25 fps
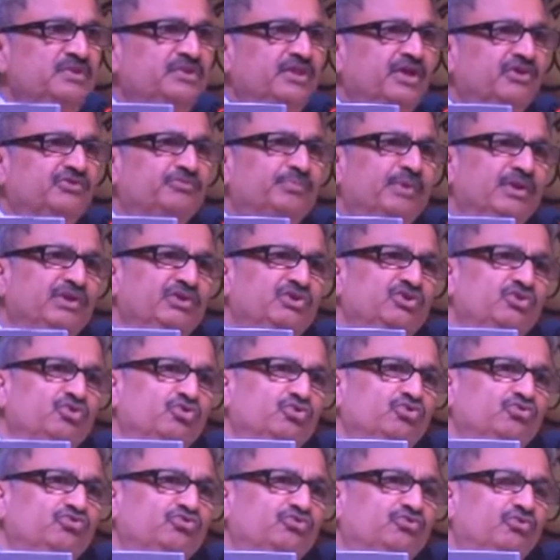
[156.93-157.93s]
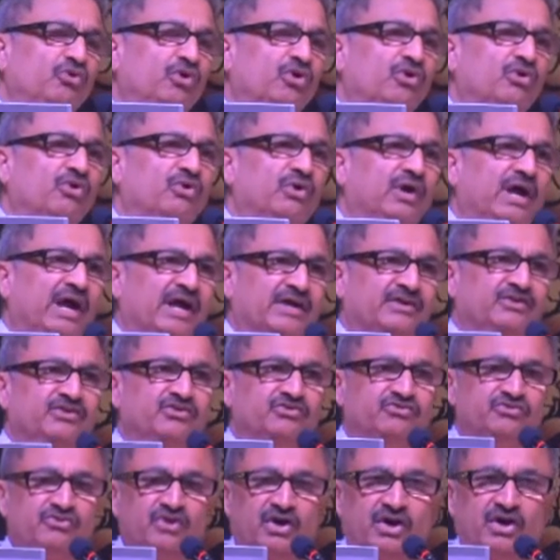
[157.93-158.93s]
that's been used for
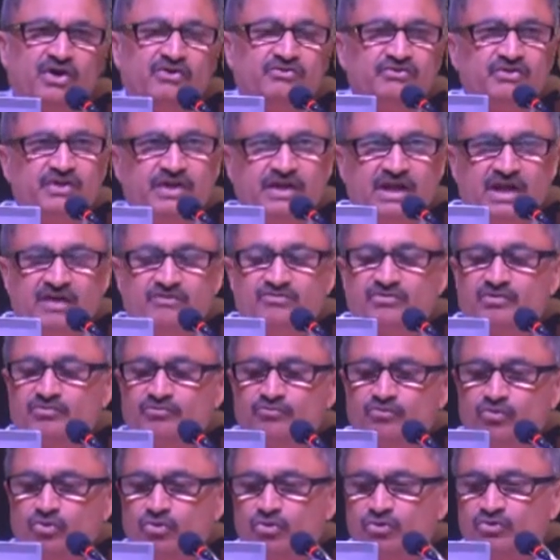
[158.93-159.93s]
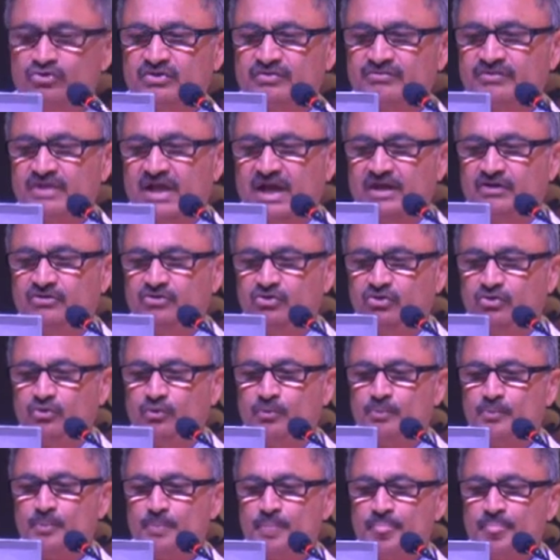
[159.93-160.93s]
acne scars, and I have some photos of that too.